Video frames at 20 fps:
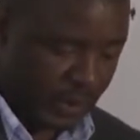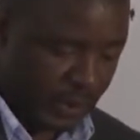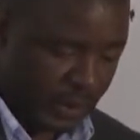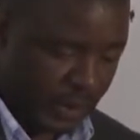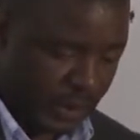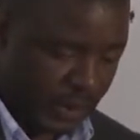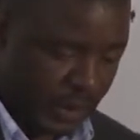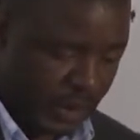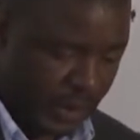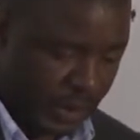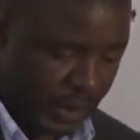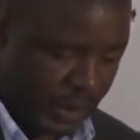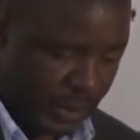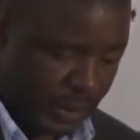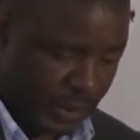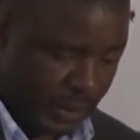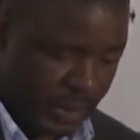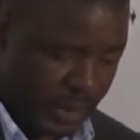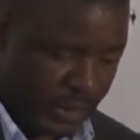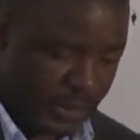
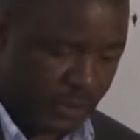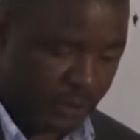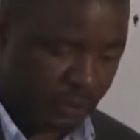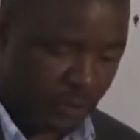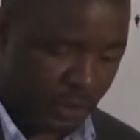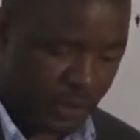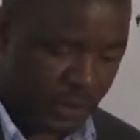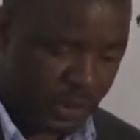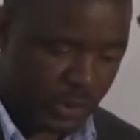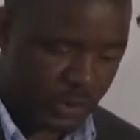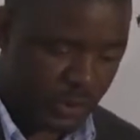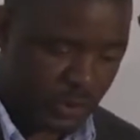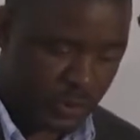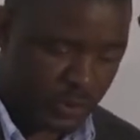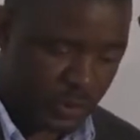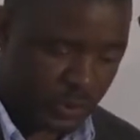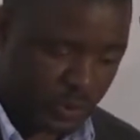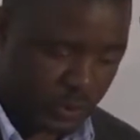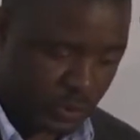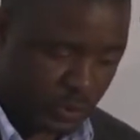in their support
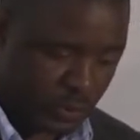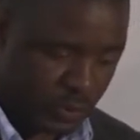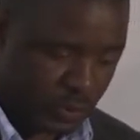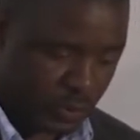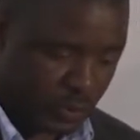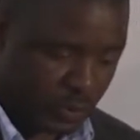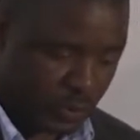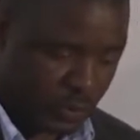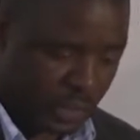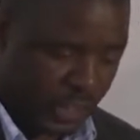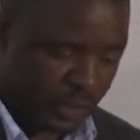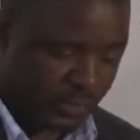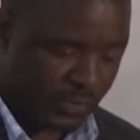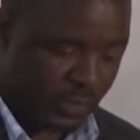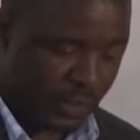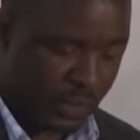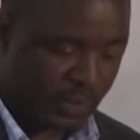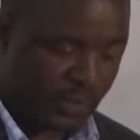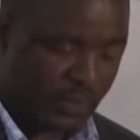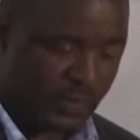to
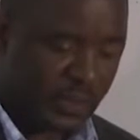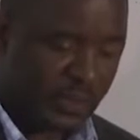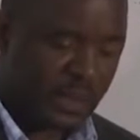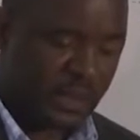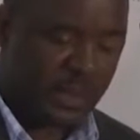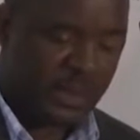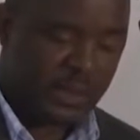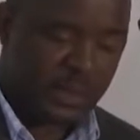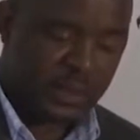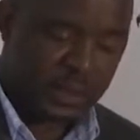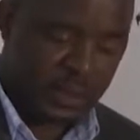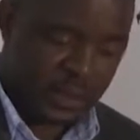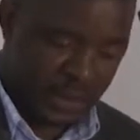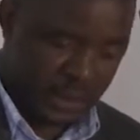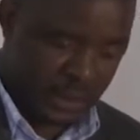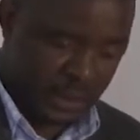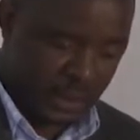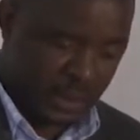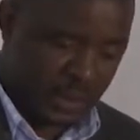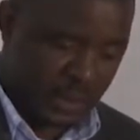Biafra.
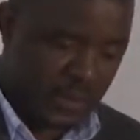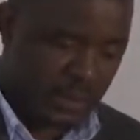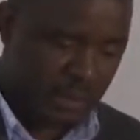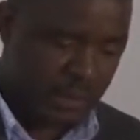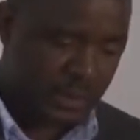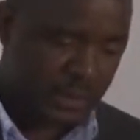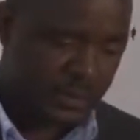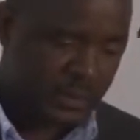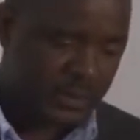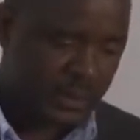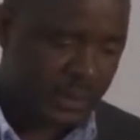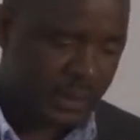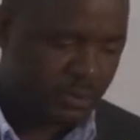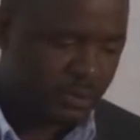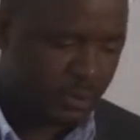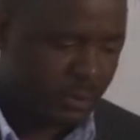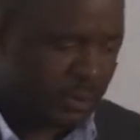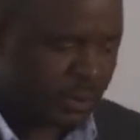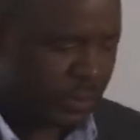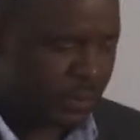Tanzania,
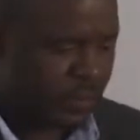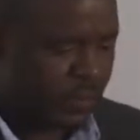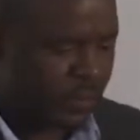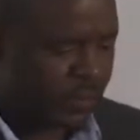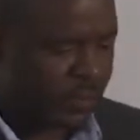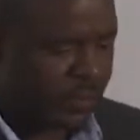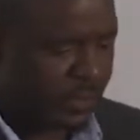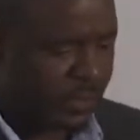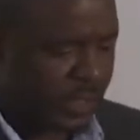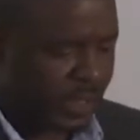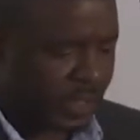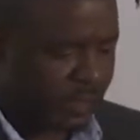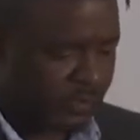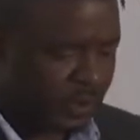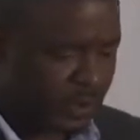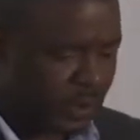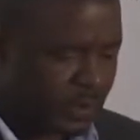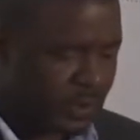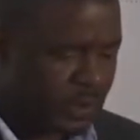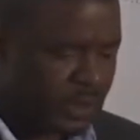Gabon,
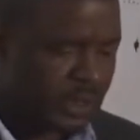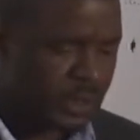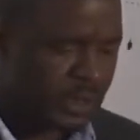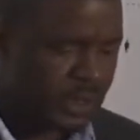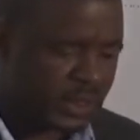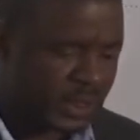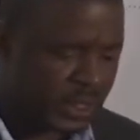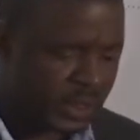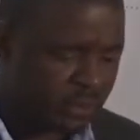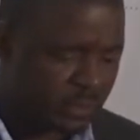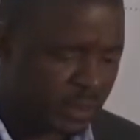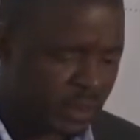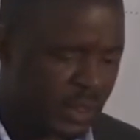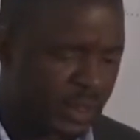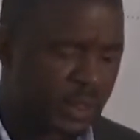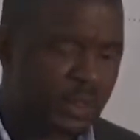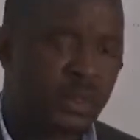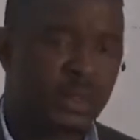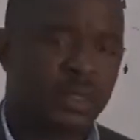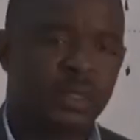Ivory Coast, and
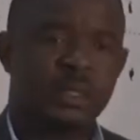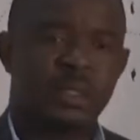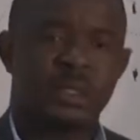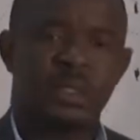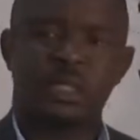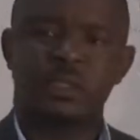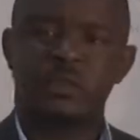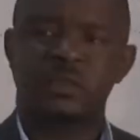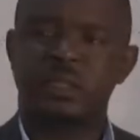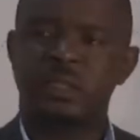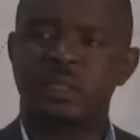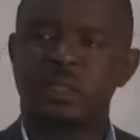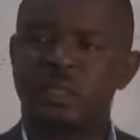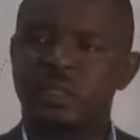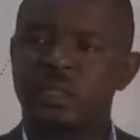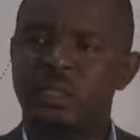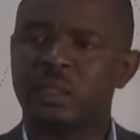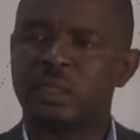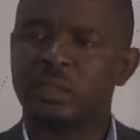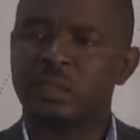Zambia
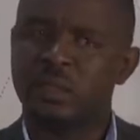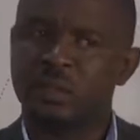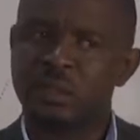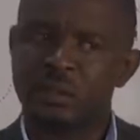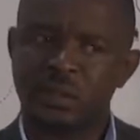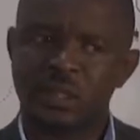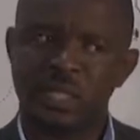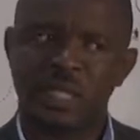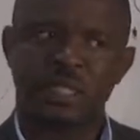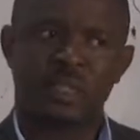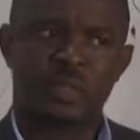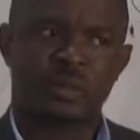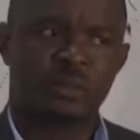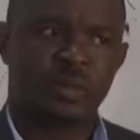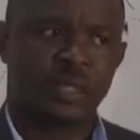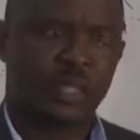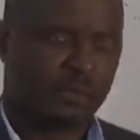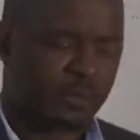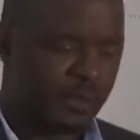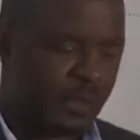actually recognized
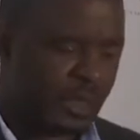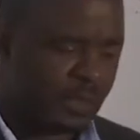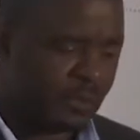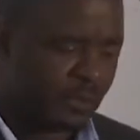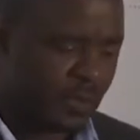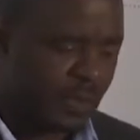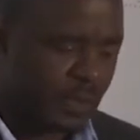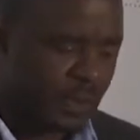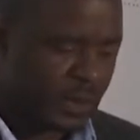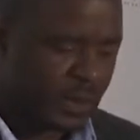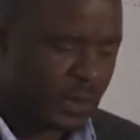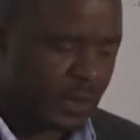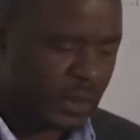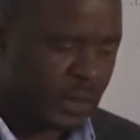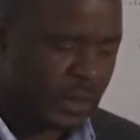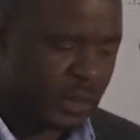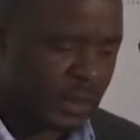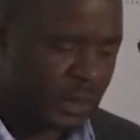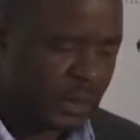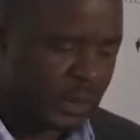Biafra,
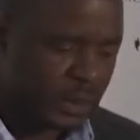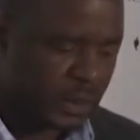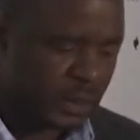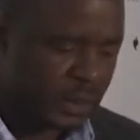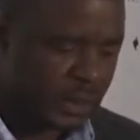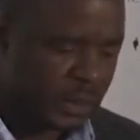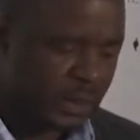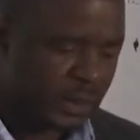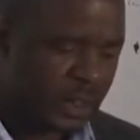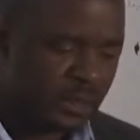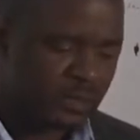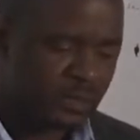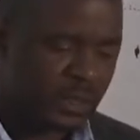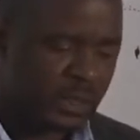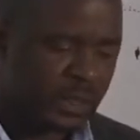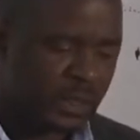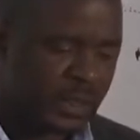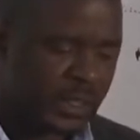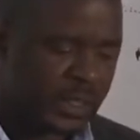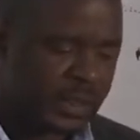and it is
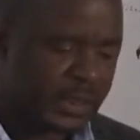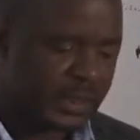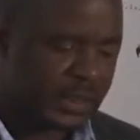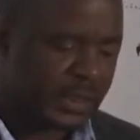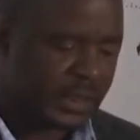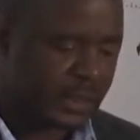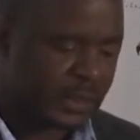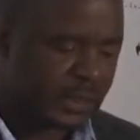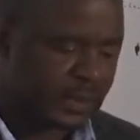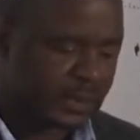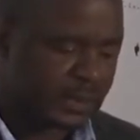given that